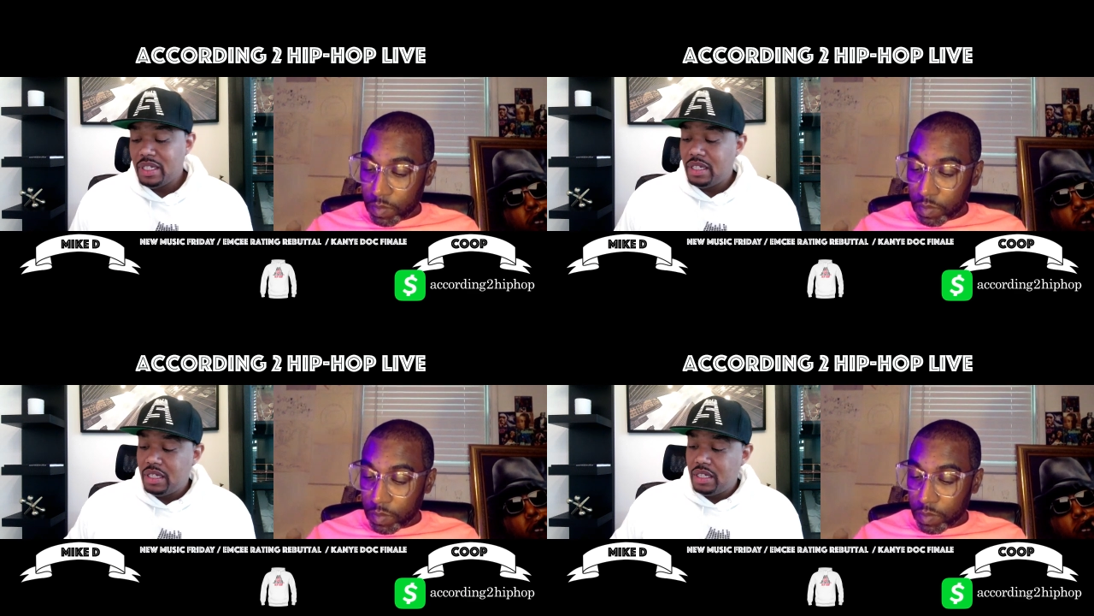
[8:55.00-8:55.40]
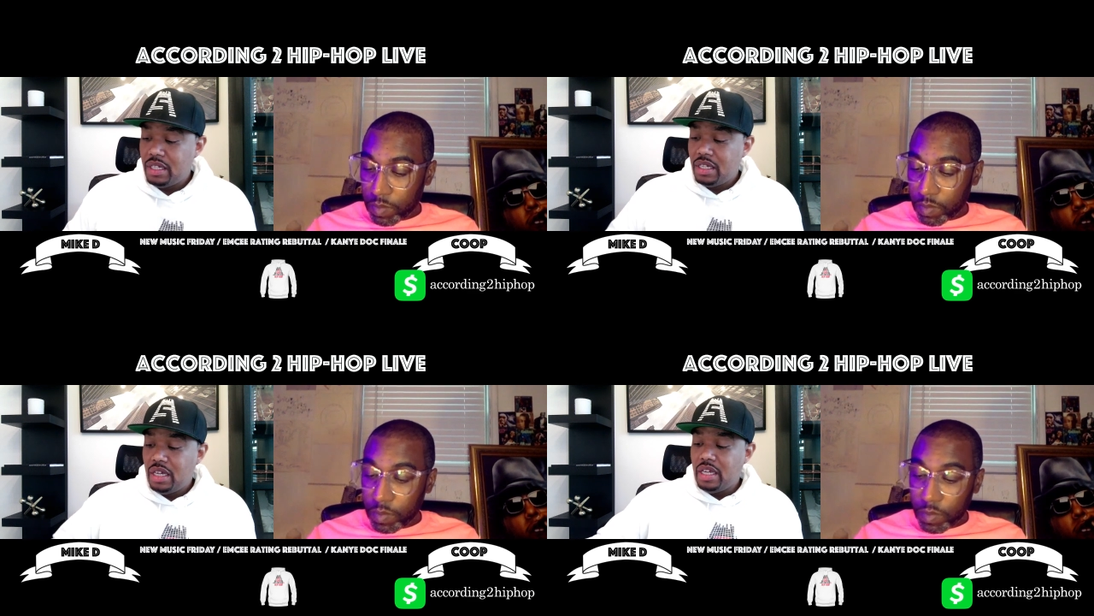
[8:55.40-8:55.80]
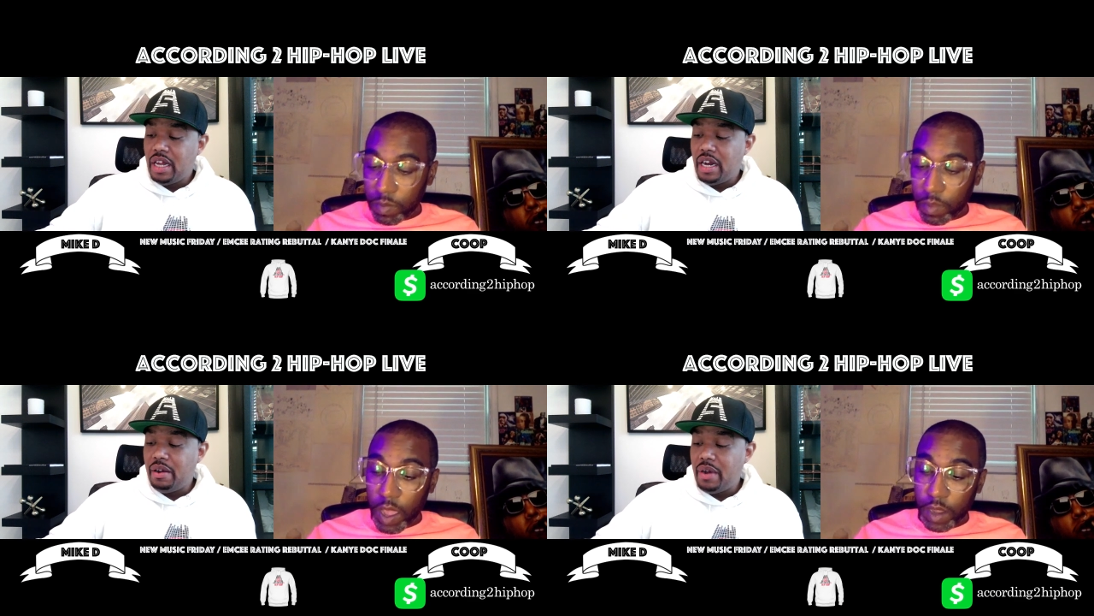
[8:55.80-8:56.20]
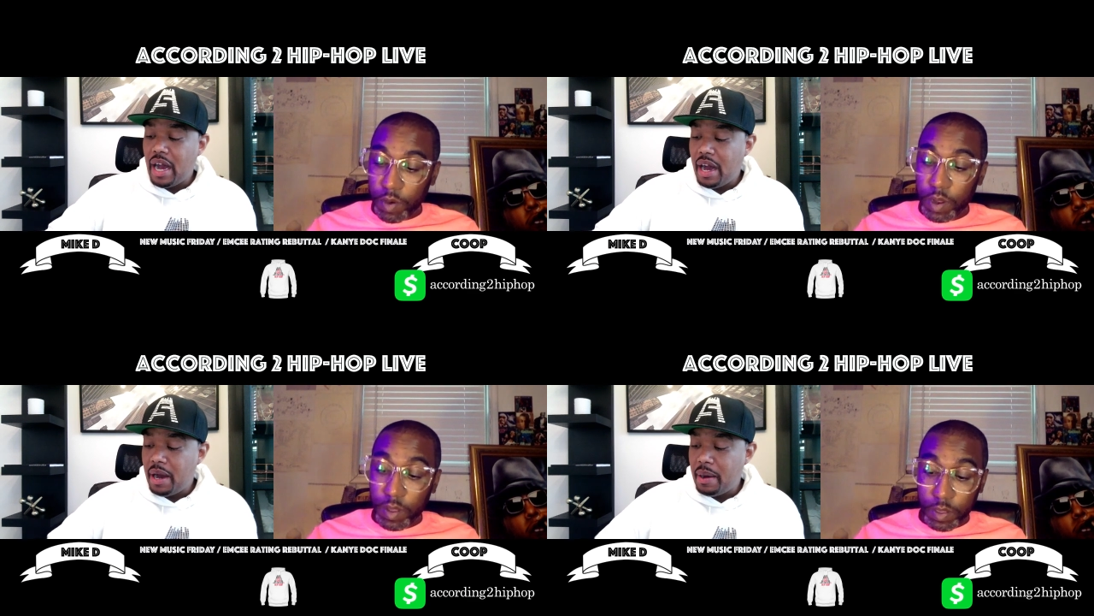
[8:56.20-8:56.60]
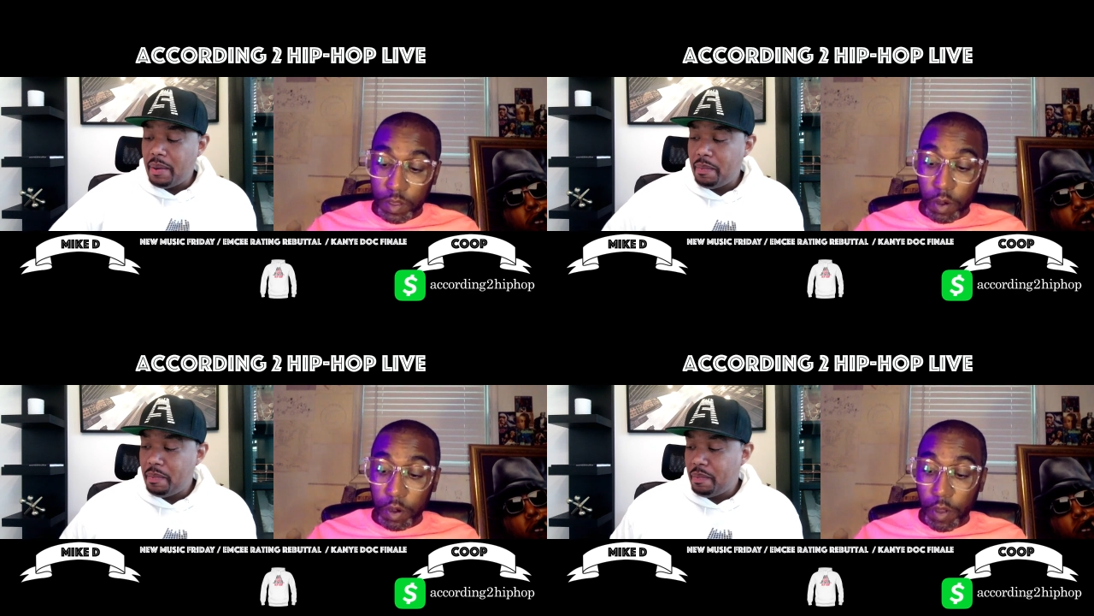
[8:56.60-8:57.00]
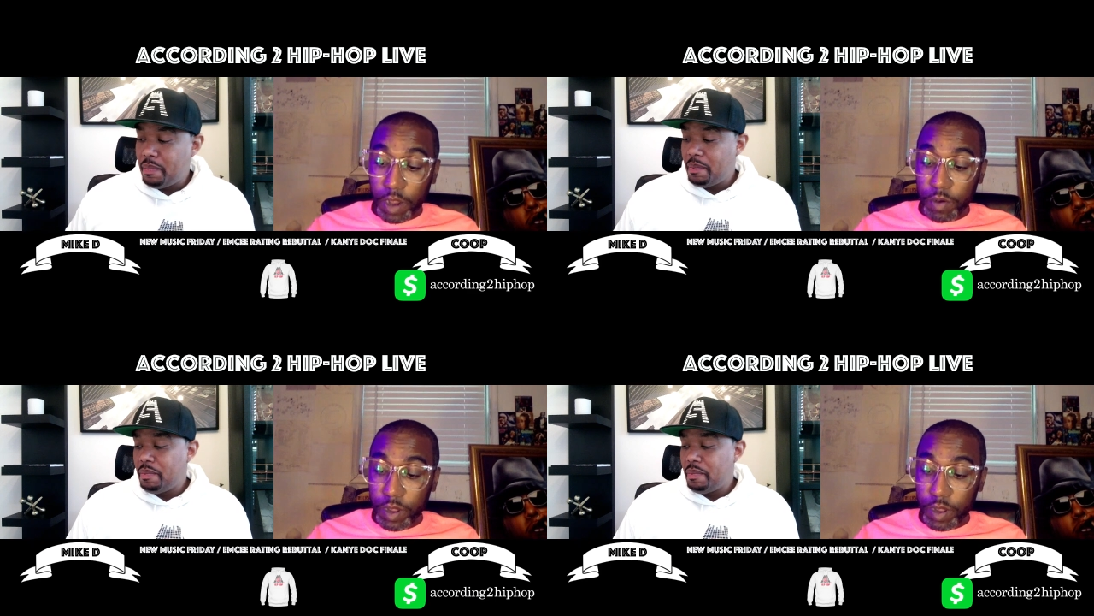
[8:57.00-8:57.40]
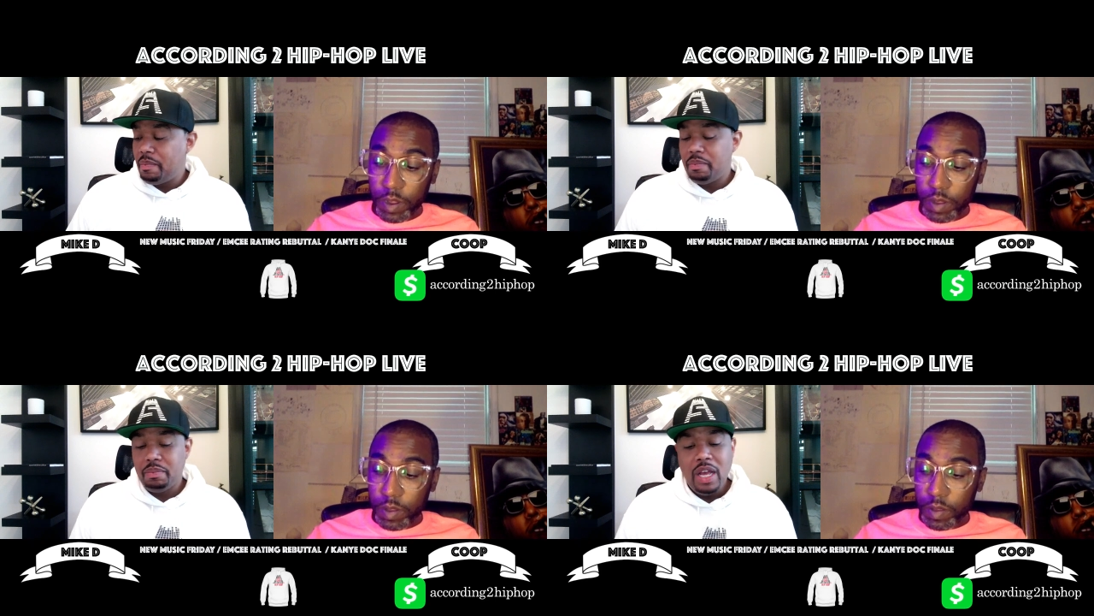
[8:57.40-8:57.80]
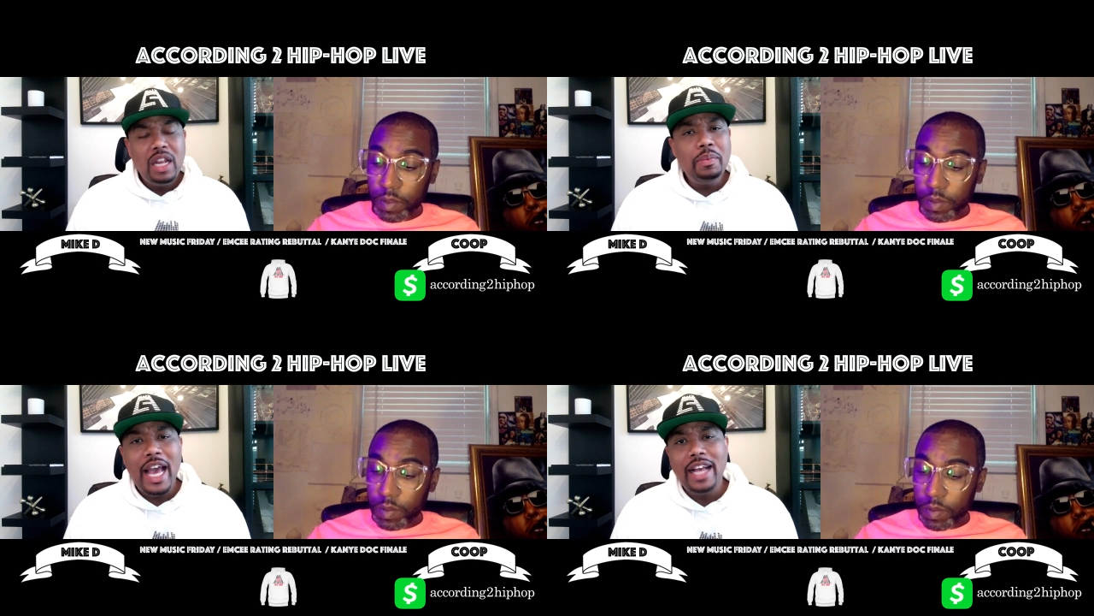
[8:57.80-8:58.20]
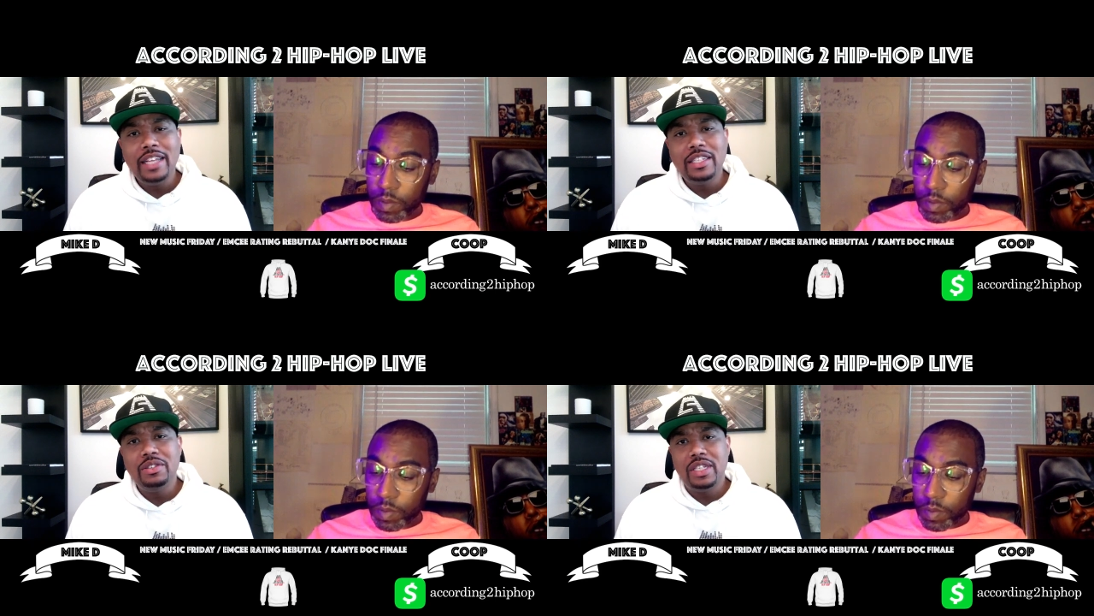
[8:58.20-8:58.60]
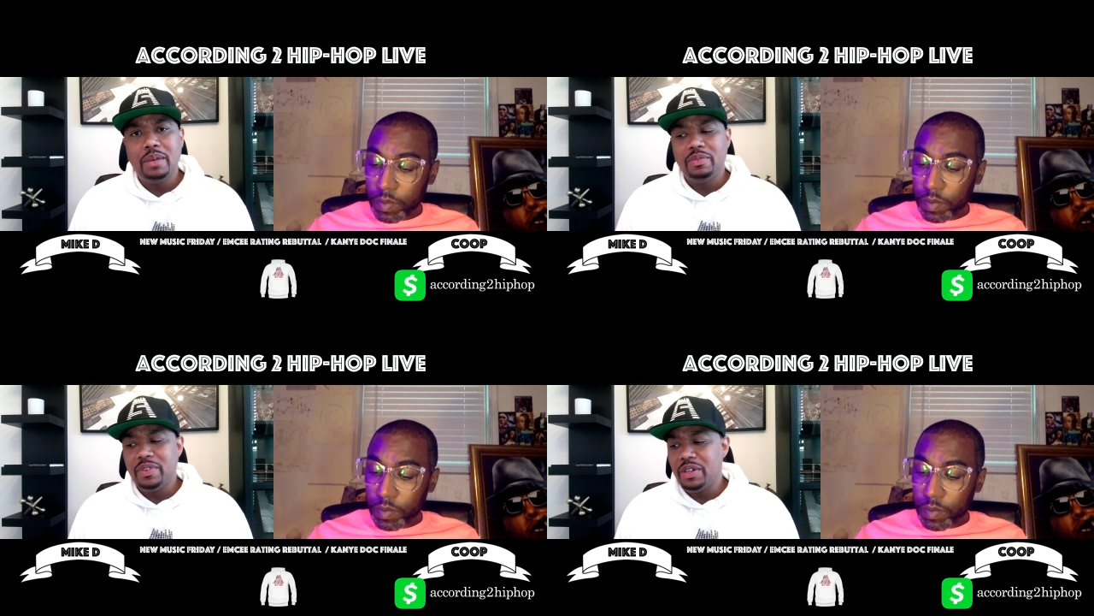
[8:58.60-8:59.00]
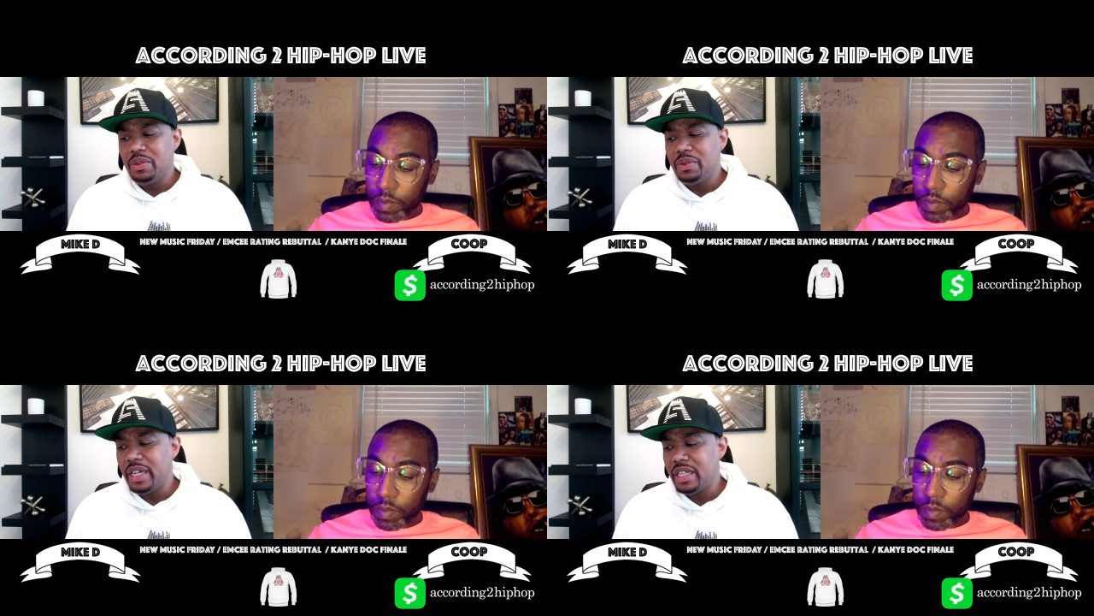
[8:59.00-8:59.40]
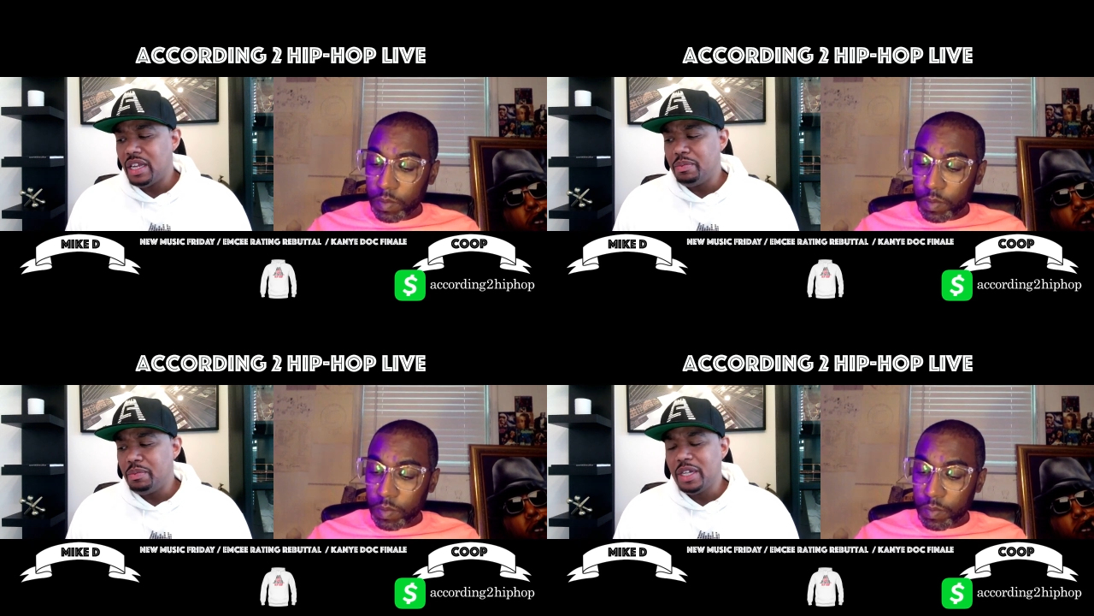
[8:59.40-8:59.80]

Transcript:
Speaker 1: Mm-hmm. You know, um, oh, I agree. Let me ask you something real quick though,